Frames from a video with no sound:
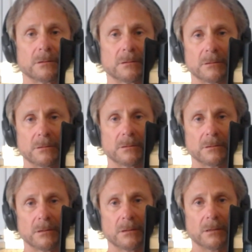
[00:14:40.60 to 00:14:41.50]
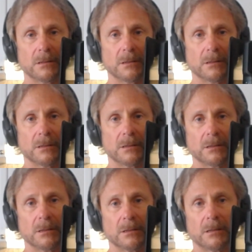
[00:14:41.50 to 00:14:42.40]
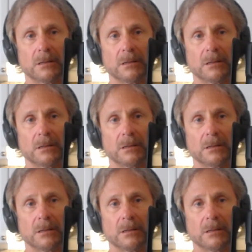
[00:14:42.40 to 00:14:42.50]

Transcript: Nothing is said.